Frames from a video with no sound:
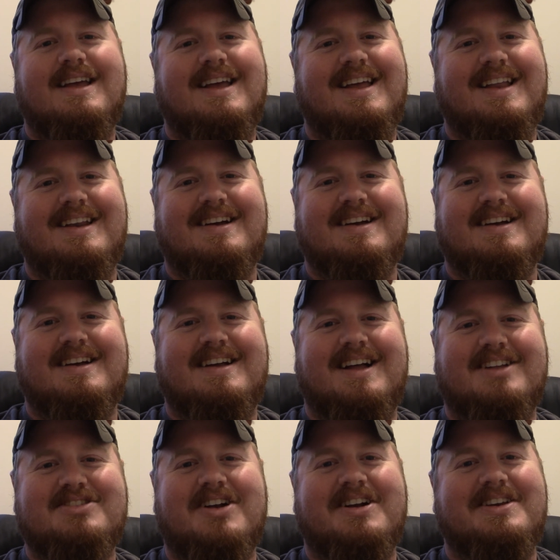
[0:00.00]
and
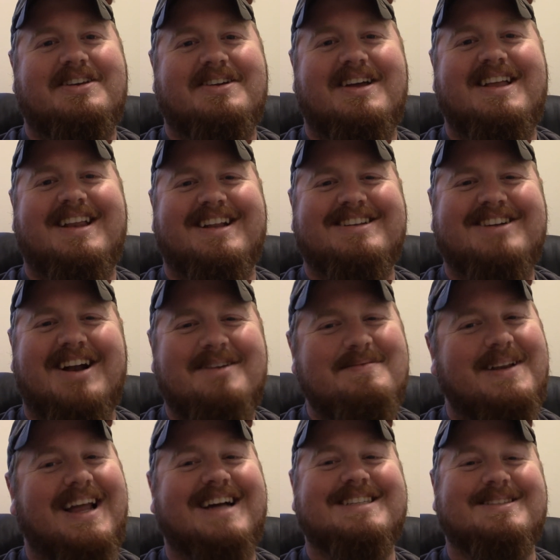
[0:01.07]
I'll try to do it. I'll try to
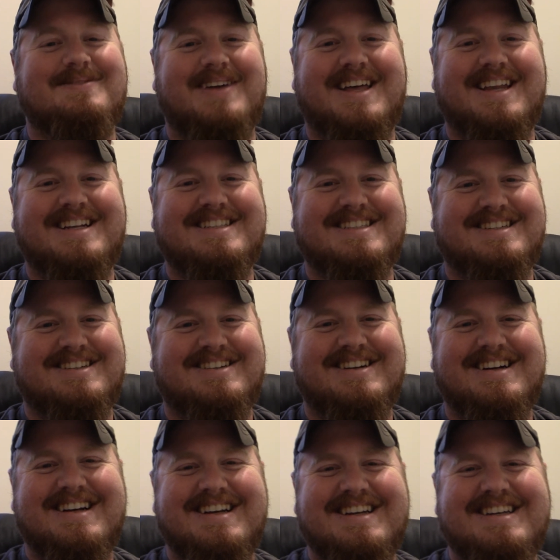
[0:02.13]
be nice about it too.
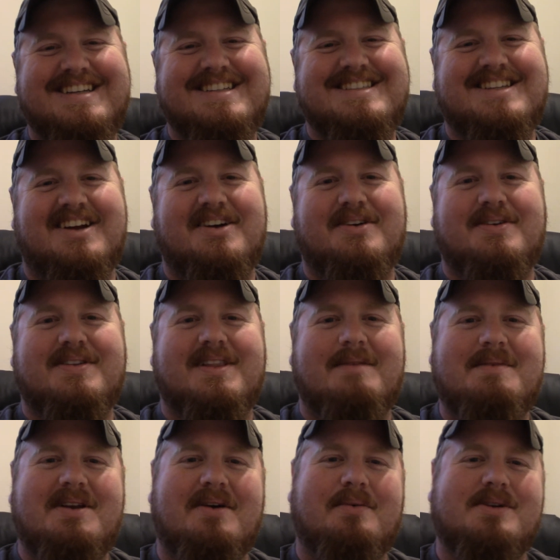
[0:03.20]
So let
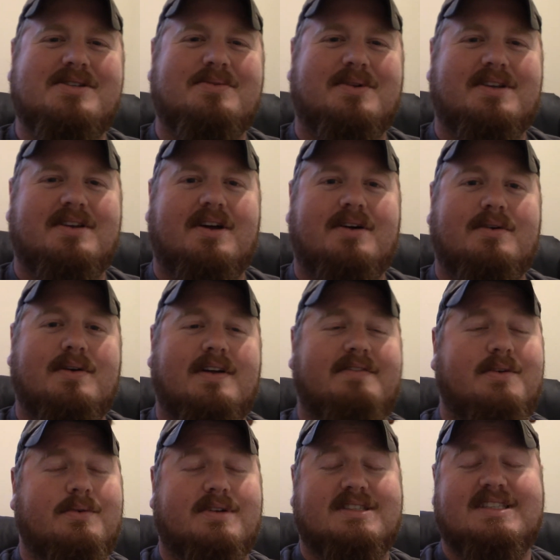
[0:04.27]
me know what you want to know.
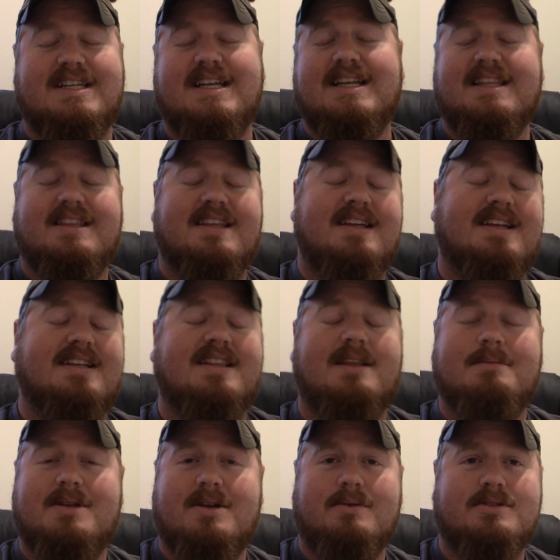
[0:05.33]
If you want to see anything,
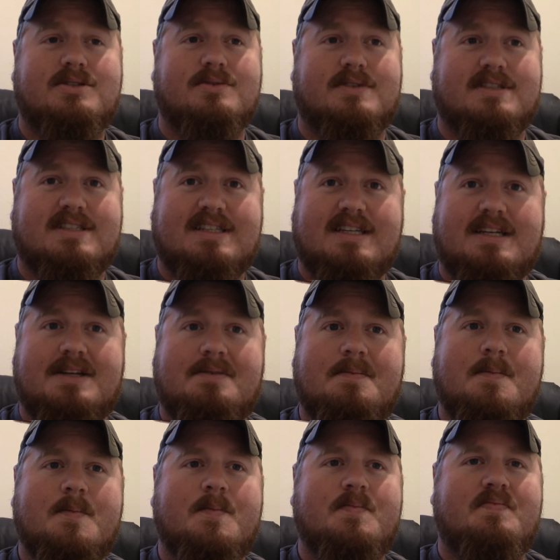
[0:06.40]
let me know what you want to see.
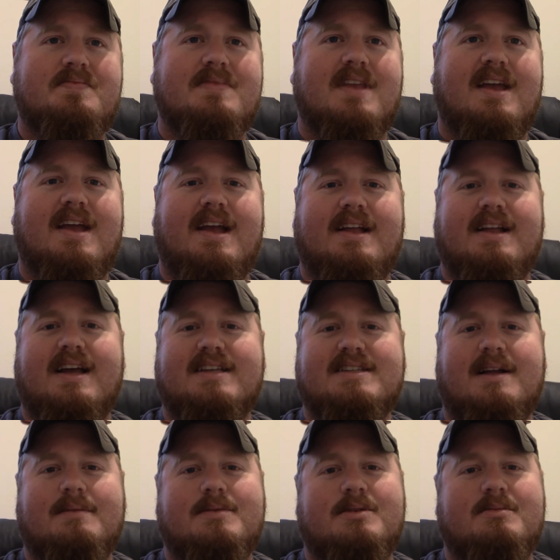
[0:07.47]
And guys,
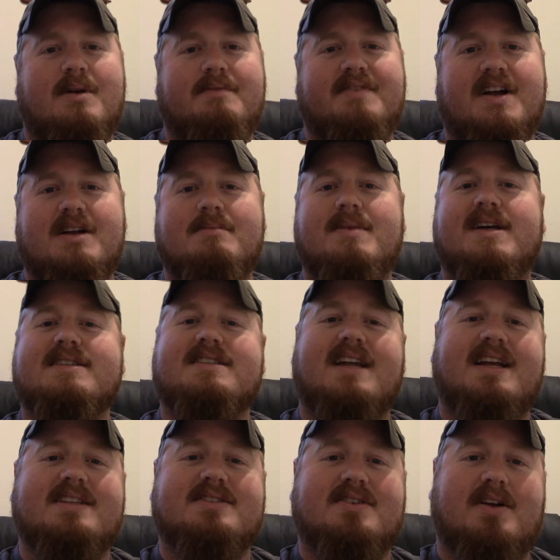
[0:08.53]
I'll do my very best to
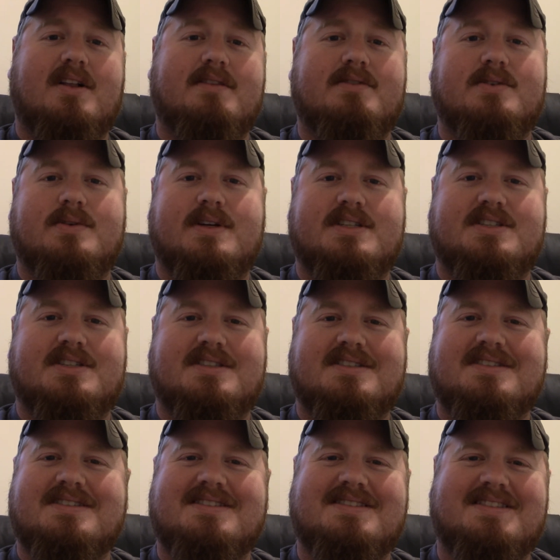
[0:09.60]
answer all of your
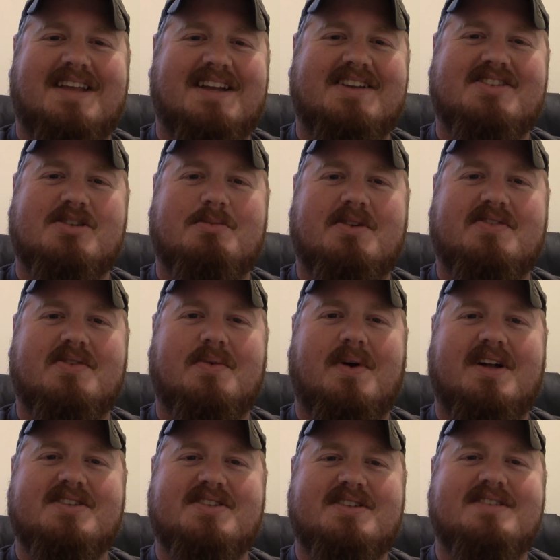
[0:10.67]
questions. Thank you so much for
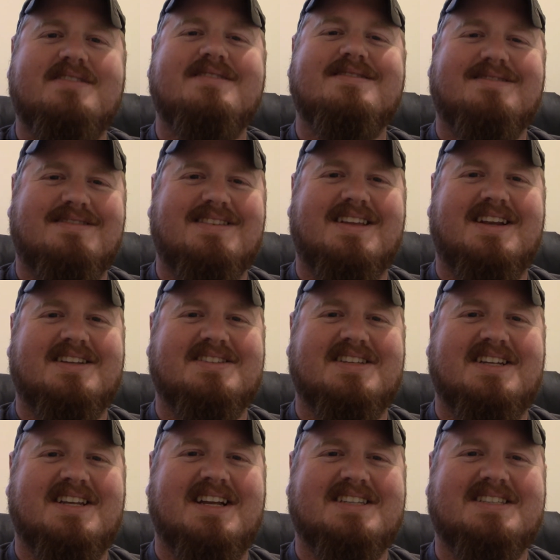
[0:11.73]
watching, and I'll
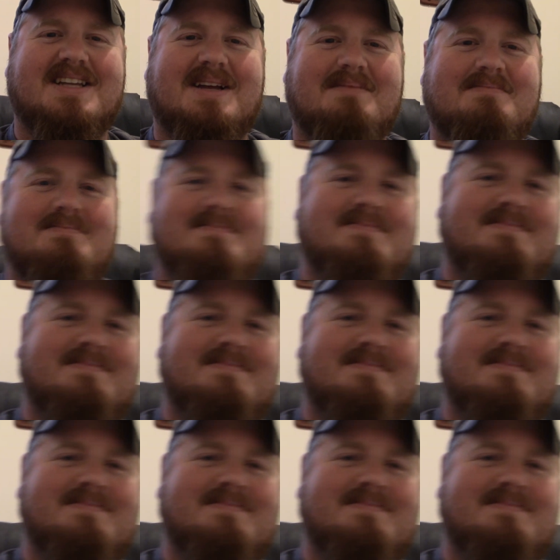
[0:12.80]
see you next time.